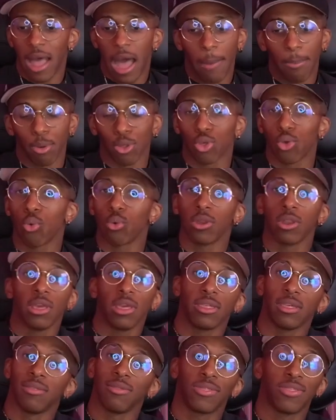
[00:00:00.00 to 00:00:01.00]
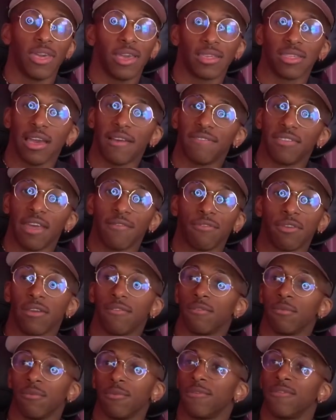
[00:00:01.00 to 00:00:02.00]
opportunities and things I've never
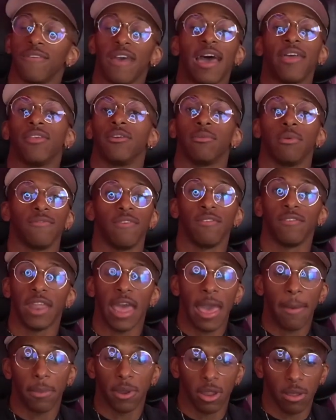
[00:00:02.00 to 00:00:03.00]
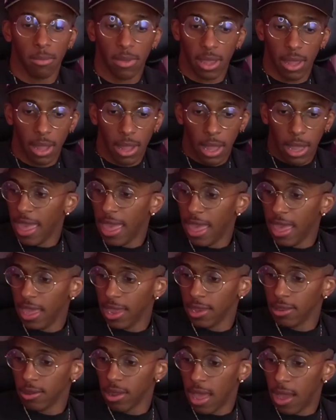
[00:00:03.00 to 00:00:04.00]
even fathomed of even happening to me.
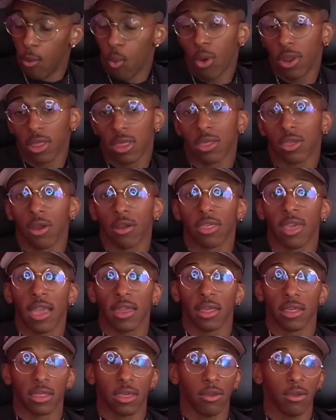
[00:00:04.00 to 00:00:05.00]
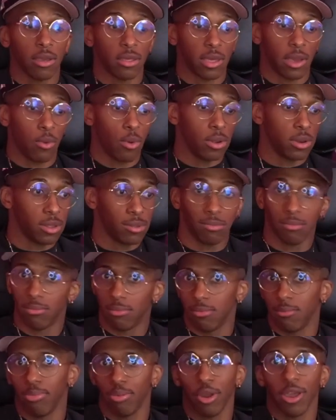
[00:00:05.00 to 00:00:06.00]
And I wanted to start taking it serious. I wanted to
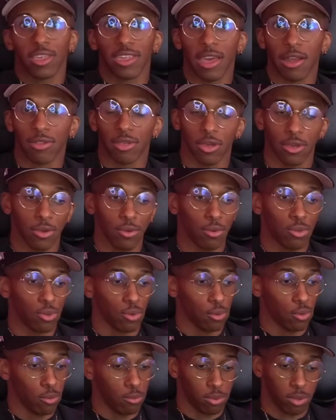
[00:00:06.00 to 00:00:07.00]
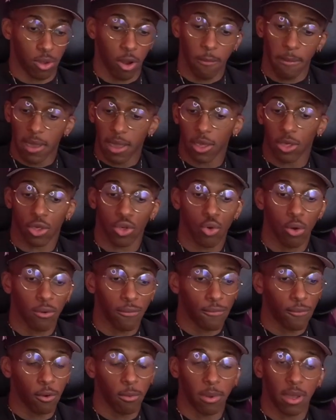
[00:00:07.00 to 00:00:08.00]
branch out to YouTube, start making
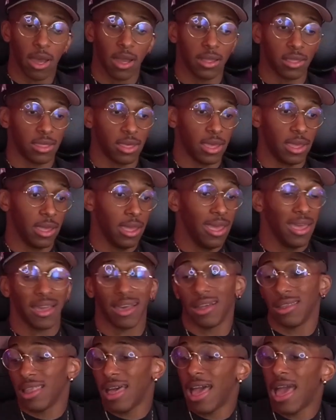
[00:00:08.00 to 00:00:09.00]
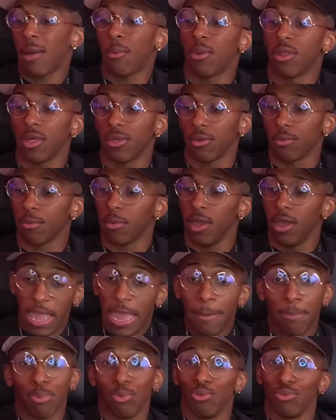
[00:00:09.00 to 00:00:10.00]
short form content, collab with other
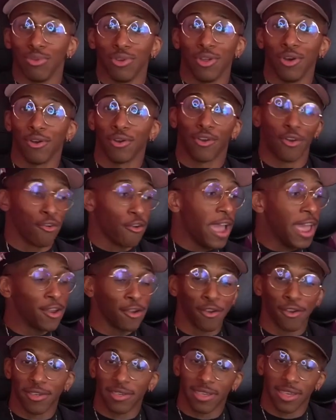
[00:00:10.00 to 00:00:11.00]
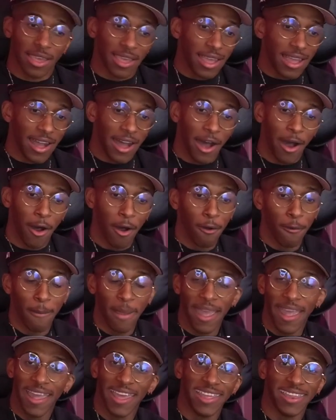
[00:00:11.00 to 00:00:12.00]
people, you know, creators.
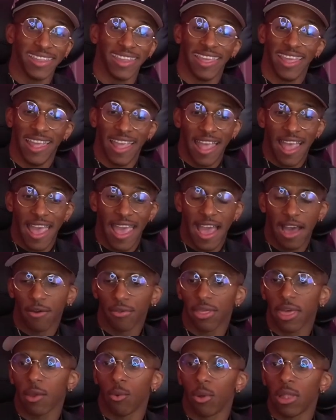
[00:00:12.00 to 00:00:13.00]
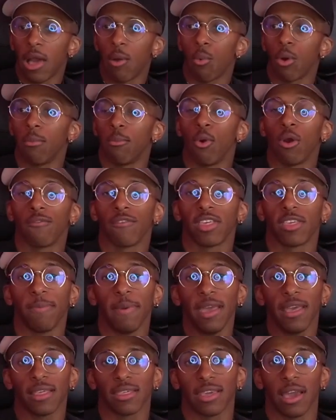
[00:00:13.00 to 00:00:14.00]
And I was like, well, I want more of a
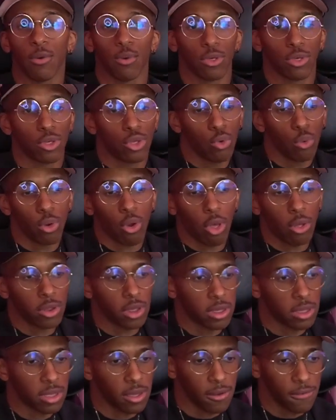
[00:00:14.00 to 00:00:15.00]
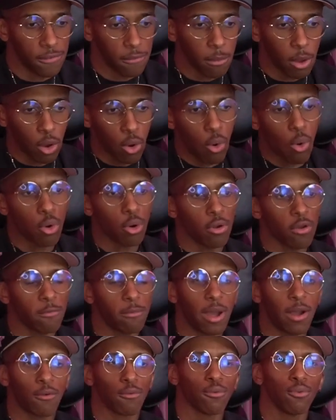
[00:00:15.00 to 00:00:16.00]
space. I was doing all this stuff from a corner of
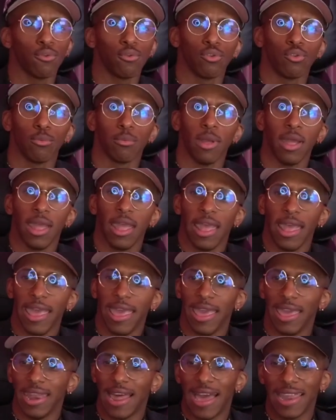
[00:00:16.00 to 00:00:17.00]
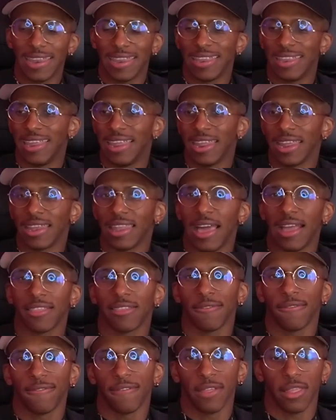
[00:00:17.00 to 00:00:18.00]
my room and I didn't
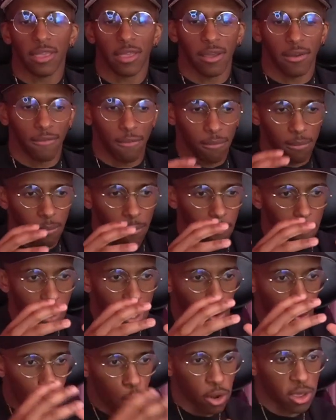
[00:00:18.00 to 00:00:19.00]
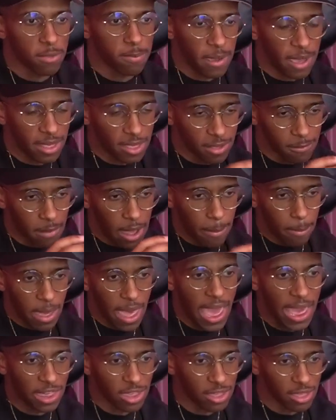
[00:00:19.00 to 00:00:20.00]
like the feeling of my workspace and my
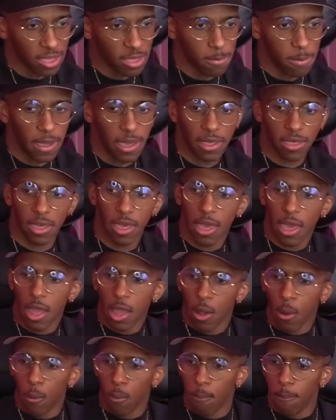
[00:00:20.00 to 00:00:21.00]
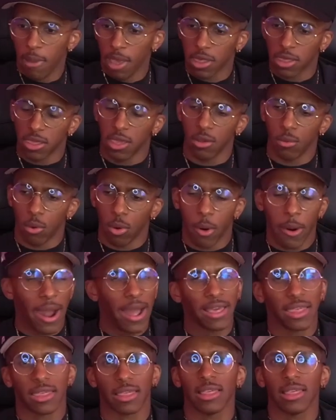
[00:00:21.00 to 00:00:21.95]
passion space mixed in where I